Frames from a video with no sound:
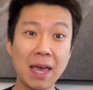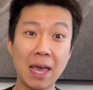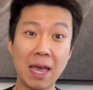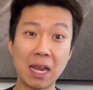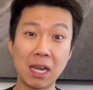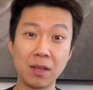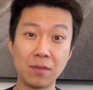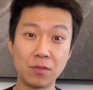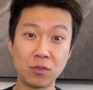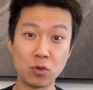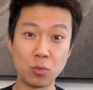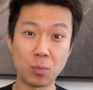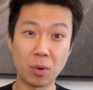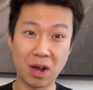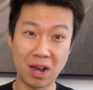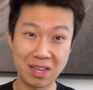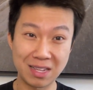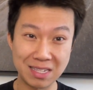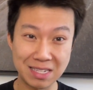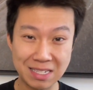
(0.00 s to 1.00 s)
and if you
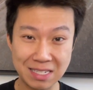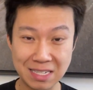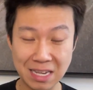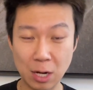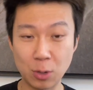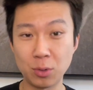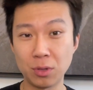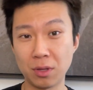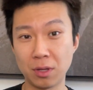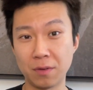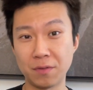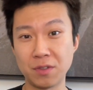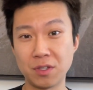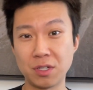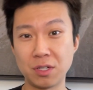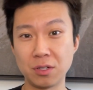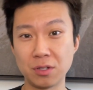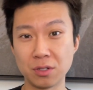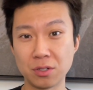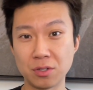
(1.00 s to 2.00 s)
buy south of
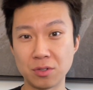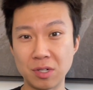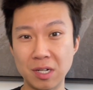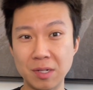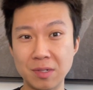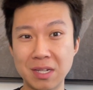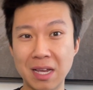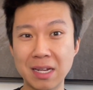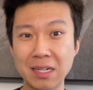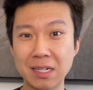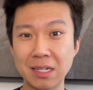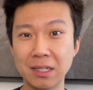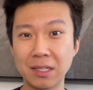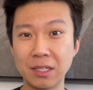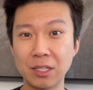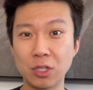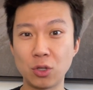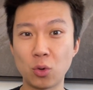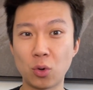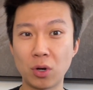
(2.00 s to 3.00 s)
Steele Street,
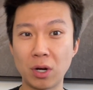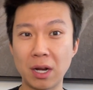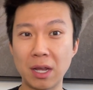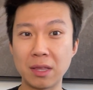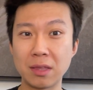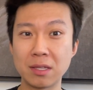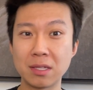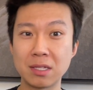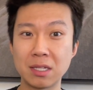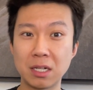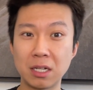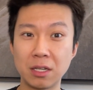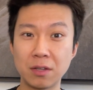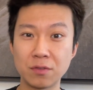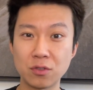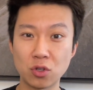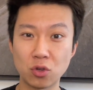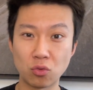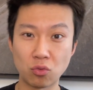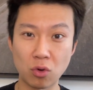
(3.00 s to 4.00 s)
technically you're in the city
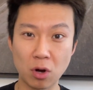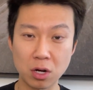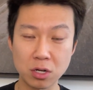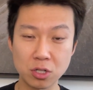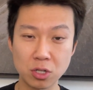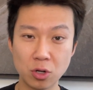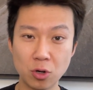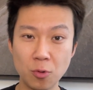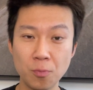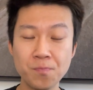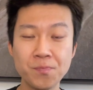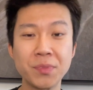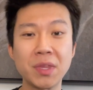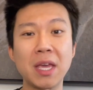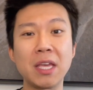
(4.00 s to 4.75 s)
of Toronto,